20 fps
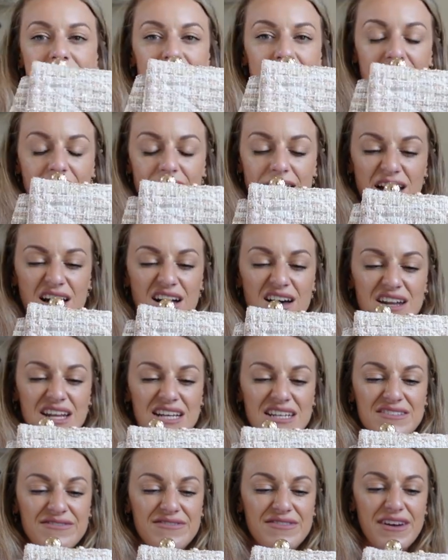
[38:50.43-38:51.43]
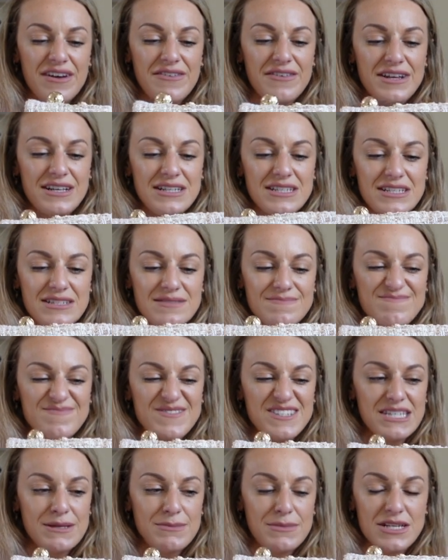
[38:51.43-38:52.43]
They are like very
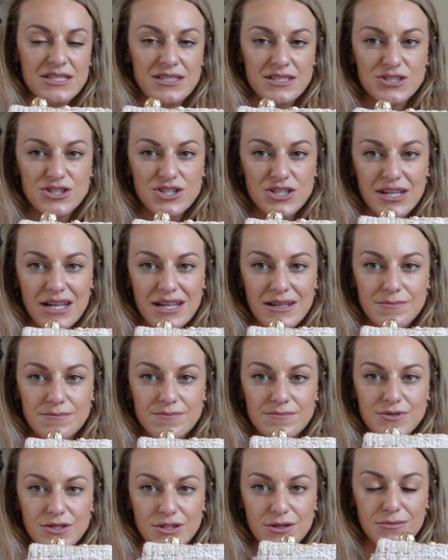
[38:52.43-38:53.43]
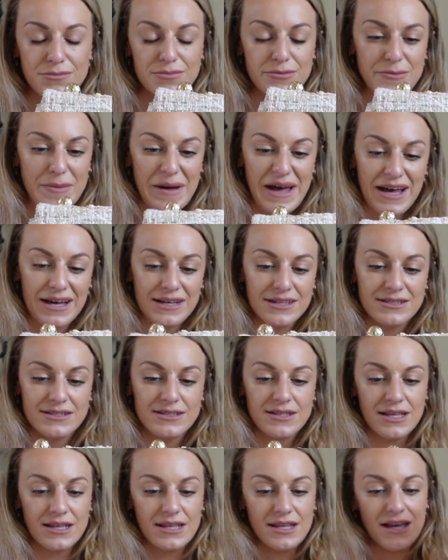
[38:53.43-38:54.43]
similar to Chanel dupe
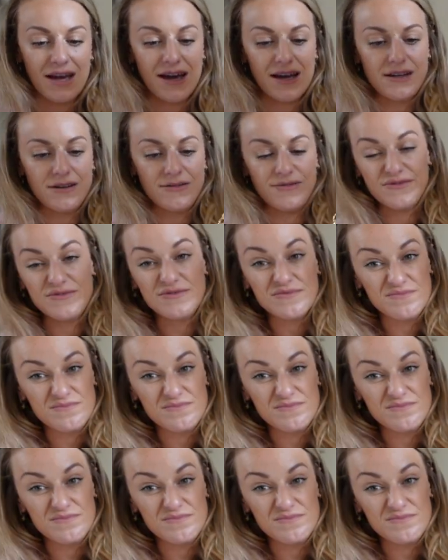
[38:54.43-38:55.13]
bags. Like they're kind of,